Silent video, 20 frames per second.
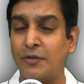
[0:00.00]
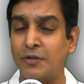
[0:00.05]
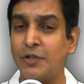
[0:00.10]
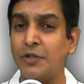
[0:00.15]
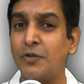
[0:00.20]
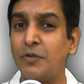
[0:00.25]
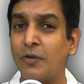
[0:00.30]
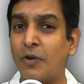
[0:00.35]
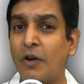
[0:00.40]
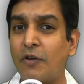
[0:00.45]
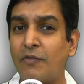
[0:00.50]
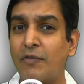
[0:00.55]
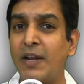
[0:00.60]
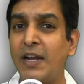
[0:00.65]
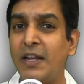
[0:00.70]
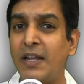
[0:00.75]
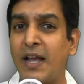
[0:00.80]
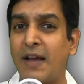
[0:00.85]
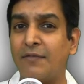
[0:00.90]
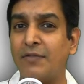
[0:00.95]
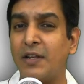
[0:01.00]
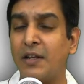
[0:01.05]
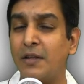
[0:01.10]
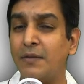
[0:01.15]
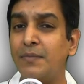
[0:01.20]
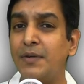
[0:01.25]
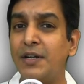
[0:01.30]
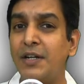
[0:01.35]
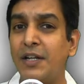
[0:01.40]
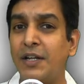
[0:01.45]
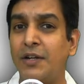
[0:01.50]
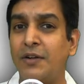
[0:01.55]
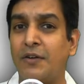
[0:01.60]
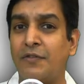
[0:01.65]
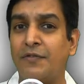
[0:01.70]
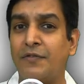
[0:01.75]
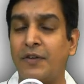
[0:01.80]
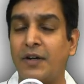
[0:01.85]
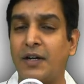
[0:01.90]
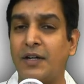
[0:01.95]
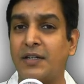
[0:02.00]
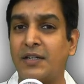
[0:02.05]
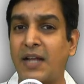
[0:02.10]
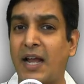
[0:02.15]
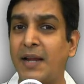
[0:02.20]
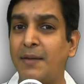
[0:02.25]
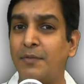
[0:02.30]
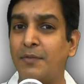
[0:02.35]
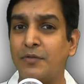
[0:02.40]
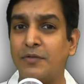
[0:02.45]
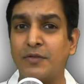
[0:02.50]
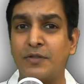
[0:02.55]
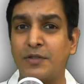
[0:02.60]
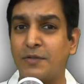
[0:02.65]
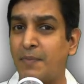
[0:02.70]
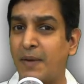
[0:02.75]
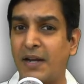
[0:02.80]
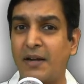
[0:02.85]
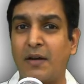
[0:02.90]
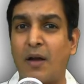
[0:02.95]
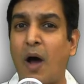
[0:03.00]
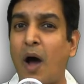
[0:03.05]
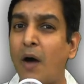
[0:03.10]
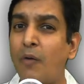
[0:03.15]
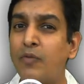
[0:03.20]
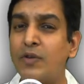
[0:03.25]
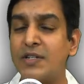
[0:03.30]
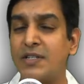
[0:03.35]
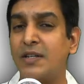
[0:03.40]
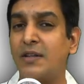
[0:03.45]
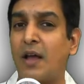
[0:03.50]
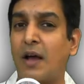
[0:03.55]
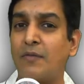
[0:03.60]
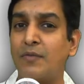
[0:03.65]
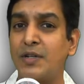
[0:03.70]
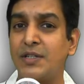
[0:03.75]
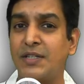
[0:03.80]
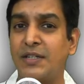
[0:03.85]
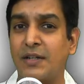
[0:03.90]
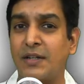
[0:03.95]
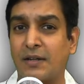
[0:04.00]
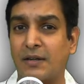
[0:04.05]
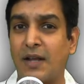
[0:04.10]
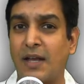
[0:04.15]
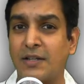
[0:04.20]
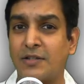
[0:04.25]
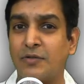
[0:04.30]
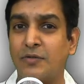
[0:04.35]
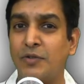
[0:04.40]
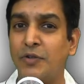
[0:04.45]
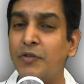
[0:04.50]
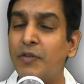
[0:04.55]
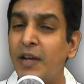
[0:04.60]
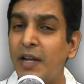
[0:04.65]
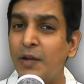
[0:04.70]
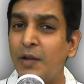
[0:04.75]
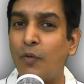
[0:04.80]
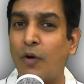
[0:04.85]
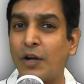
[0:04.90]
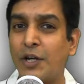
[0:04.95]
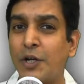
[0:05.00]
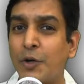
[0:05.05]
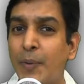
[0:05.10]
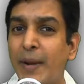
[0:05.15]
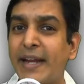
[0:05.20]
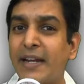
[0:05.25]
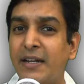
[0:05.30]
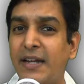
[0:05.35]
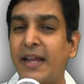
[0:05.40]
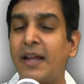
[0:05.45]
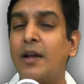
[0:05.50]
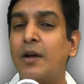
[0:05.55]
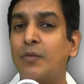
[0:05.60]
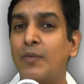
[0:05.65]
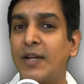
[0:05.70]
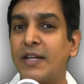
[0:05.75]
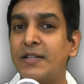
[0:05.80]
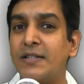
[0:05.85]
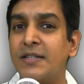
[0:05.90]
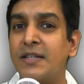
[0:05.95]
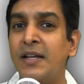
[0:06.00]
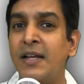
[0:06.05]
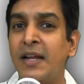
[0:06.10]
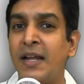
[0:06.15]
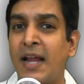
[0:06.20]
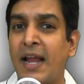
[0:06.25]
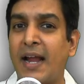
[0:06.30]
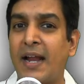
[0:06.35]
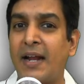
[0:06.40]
You know, you do not really have the liberty of time to spend hours and hours in a class. So you really want quick takeaways.